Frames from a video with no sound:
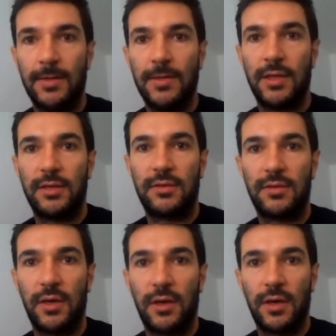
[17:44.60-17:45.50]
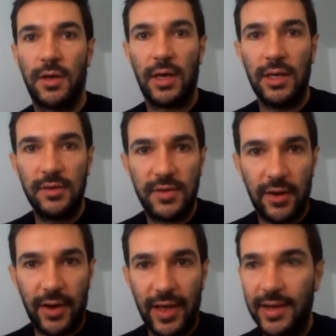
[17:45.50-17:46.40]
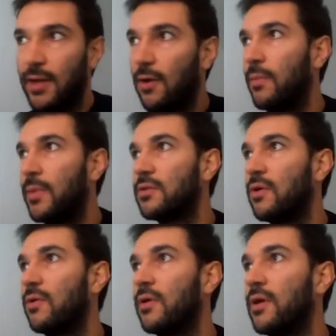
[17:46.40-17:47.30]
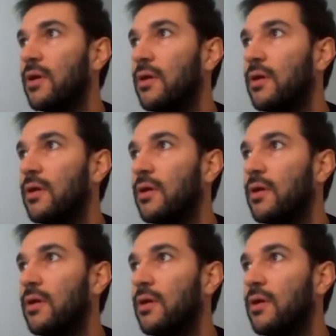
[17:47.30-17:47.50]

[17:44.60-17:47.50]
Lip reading: Yes, is there any comment or